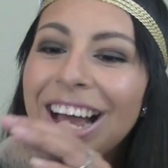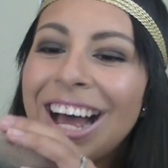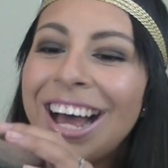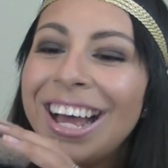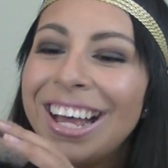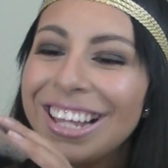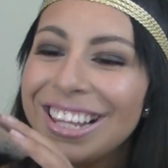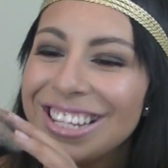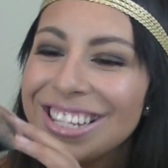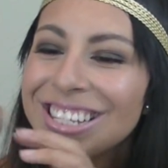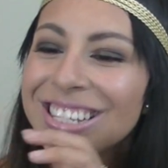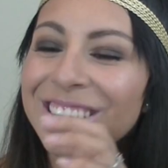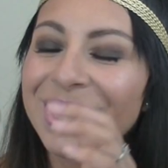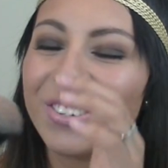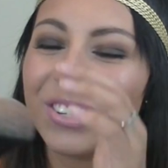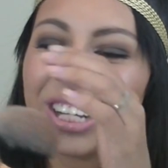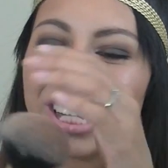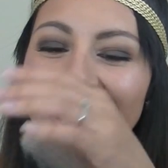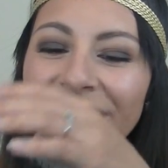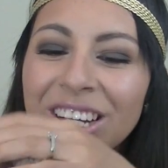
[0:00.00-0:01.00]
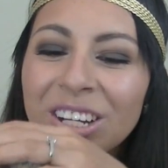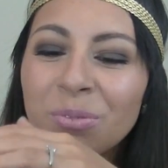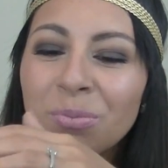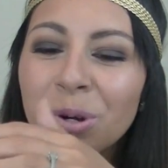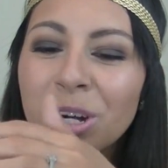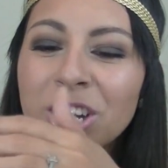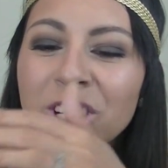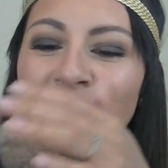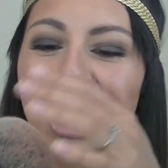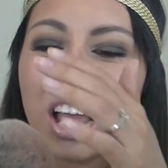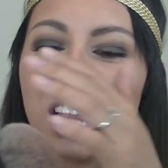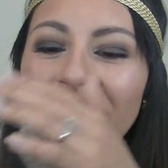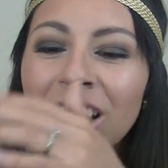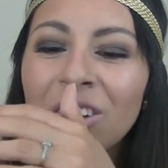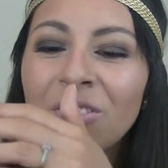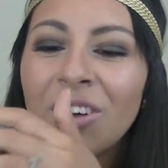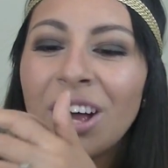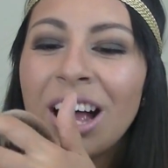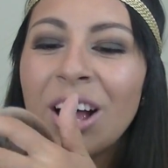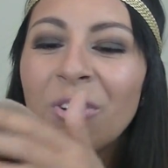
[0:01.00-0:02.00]
This is a really good brush. I
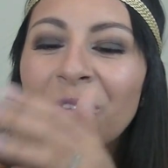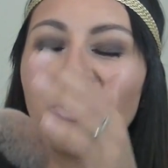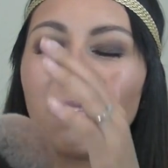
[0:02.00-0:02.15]
love how